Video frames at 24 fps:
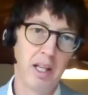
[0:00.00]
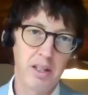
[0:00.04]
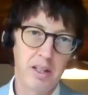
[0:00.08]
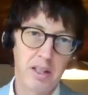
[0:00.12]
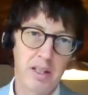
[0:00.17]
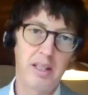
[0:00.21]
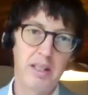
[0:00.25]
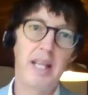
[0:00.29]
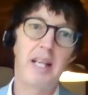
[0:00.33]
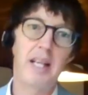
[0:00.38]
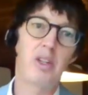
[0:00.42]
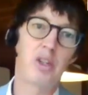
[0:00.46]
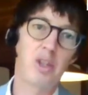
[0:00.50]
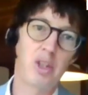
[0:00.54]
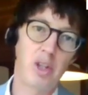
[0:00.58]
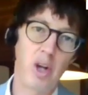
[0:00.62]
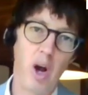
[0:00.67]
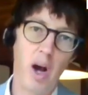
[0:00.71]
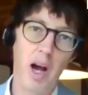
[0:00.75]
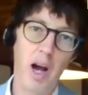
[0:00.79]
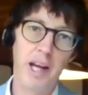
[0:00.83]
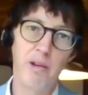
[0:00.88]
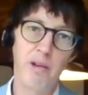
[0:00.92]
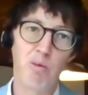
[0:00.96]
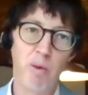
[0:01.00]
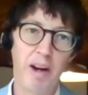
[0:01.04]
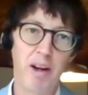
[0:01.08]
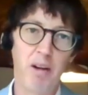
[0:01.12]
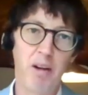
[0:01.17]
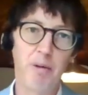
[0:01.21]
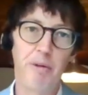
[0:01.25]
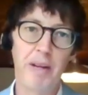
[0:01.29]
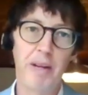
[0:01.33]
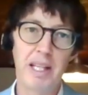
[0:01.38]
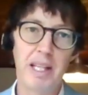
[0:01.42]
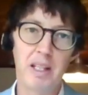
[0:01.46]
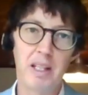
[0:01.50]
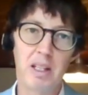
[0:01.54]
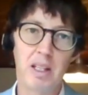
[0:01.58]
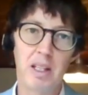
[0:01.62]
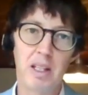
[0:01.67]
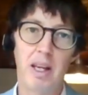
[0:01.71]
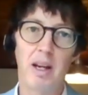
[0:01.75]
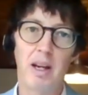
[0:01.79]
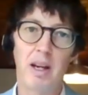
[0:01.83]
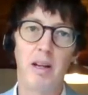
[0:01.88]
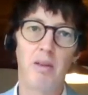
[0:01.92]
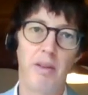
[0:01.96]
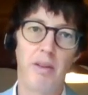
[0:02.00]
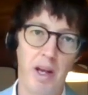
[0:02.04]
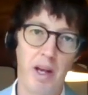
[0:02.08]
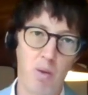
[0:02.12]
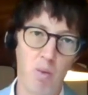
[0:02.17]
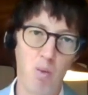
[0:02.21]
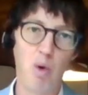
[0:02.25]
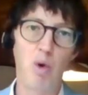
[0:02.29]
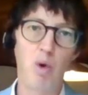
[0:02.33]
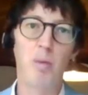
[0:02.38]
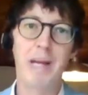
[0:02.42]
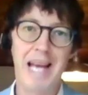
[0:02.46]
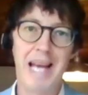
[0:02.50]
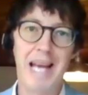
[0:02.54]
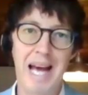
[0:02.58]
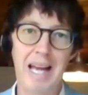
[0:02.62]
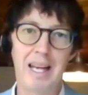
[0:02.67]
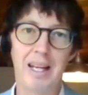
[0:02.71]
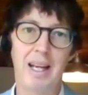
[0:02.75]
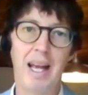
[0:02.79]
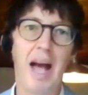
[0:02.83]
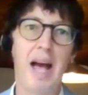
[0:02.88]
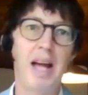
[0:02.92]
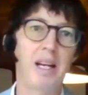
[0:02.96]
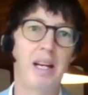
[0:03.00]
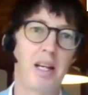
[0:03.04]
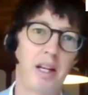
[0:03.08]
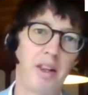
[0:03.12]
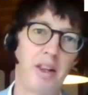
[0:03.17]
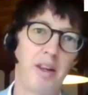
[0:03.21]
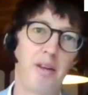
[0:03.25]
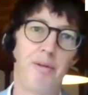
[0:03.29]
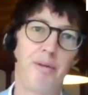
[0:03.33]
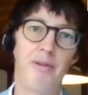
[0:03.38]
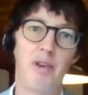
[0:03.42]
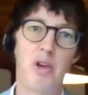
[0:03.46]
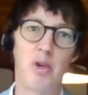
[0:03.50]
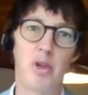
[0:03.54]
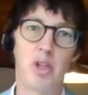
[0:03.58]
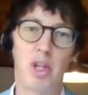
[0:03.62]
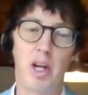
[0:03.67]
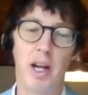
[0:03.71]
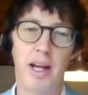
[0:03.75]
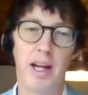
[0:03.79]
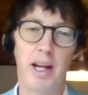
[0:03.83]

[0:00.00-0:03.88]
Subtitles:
set aside, ring fence, that will be allocated in the future,